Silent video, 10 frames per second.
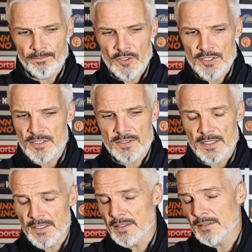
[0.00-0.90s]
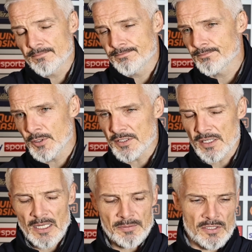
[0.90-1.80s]
Just tonight, whether it's
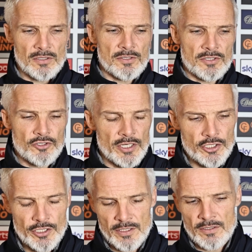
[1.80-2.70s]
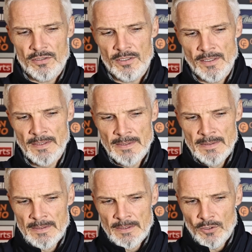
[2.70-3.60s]
a lapse in concentration or
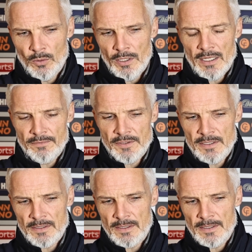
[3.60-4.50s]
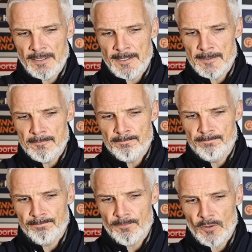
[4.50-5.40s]
what have you,
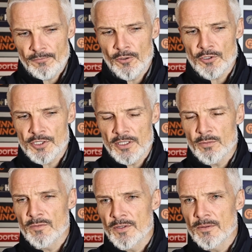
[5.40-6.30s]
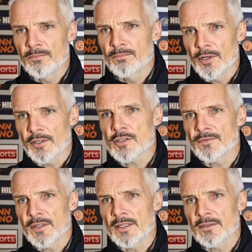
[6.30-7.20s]
unfortunately we've been punished
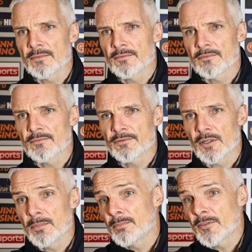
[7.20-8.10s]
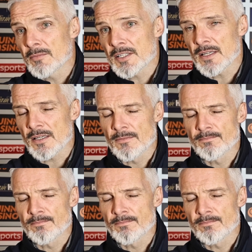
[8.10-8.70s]
for a mistake.